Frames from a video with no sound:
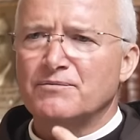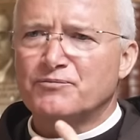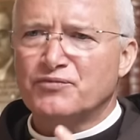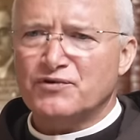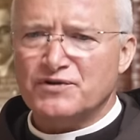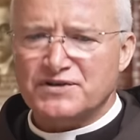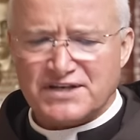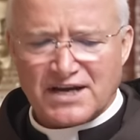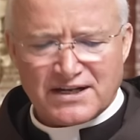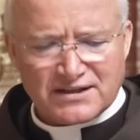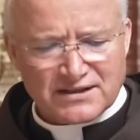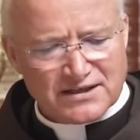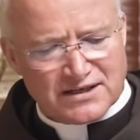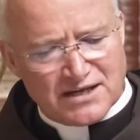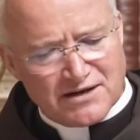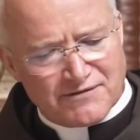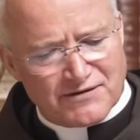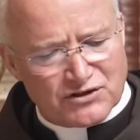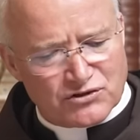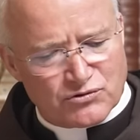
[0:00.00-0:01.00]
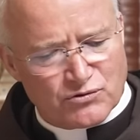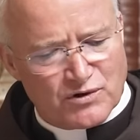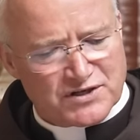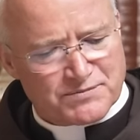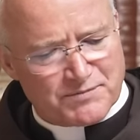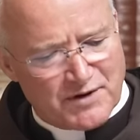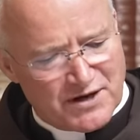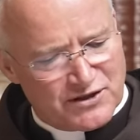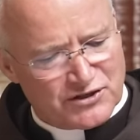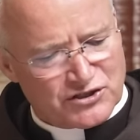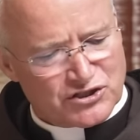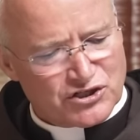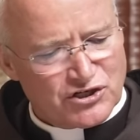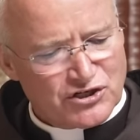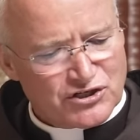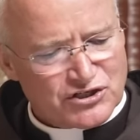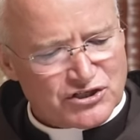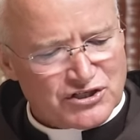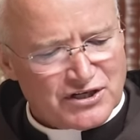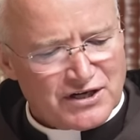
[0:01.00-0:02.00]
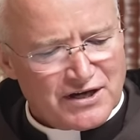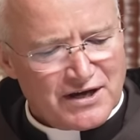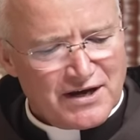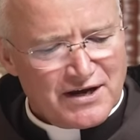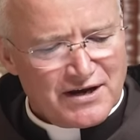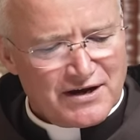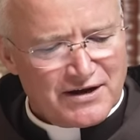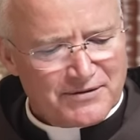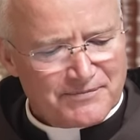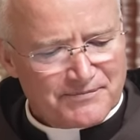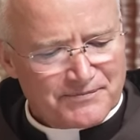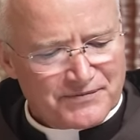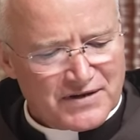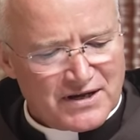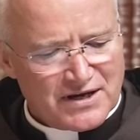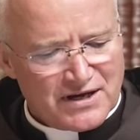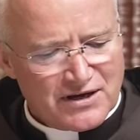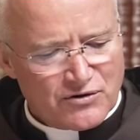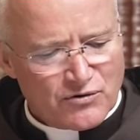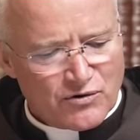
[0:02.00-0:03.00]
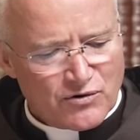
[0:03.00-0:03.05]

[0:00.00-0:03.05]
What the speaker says: presented, given to us by the Church in